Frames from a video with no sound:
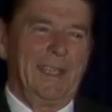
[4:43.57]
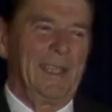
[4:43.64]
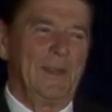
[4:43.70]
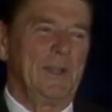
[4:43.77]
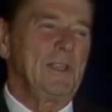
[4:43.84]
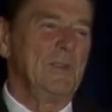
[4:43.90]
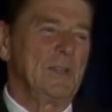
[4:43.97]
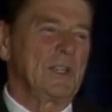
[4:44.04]
You
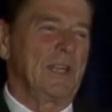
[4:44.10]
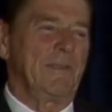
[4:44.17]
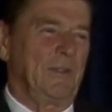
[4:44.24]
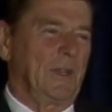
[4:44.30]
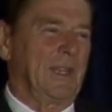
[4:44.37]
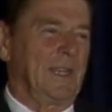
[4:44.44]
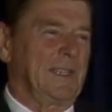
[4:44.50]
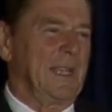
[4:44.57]
know, usually if
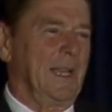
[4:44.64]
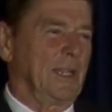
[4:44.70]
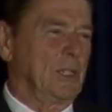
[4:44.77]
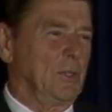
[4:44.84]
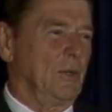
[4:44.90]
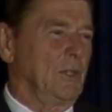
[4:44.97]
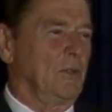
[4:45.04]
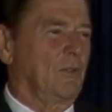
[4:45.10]
you're going to tell a
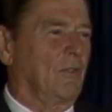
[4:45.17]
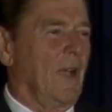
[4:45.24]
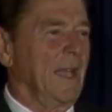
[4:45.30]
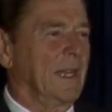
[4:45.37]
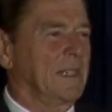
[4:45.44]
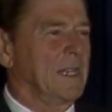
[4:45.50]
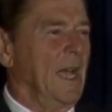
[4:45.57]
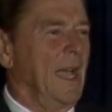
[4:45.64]
joke, you
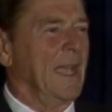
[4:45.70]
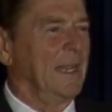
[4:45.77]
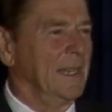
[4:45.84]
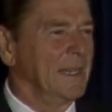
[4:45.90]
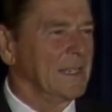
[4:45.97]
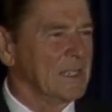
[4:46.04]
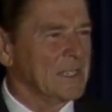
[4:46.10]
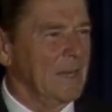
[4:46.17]
try to tie it
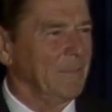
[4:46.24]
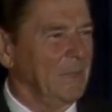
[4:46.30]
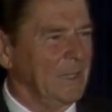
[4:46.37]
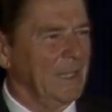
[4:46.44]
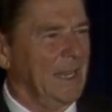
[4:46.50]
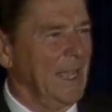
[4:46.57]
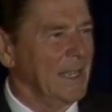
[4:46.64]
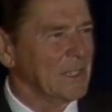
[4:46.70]
into something
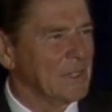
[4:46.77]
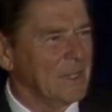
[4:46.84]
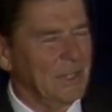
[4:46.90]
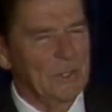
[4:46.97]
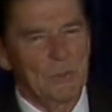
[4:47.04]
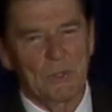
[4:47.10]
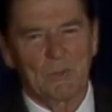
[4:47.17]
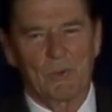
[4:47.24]
that has to
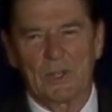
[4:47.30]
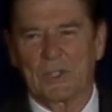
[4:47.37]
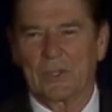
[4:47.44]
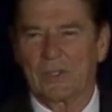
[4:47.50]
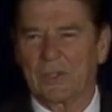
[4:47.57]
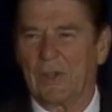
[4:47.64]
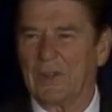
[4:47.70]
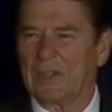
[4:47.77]
do with what
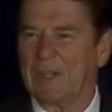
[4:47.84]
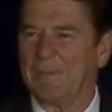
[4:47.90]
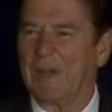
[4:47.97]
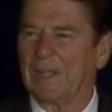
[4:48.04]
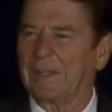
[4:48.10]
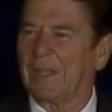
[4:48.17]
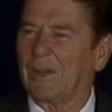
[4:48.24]
you're talking about.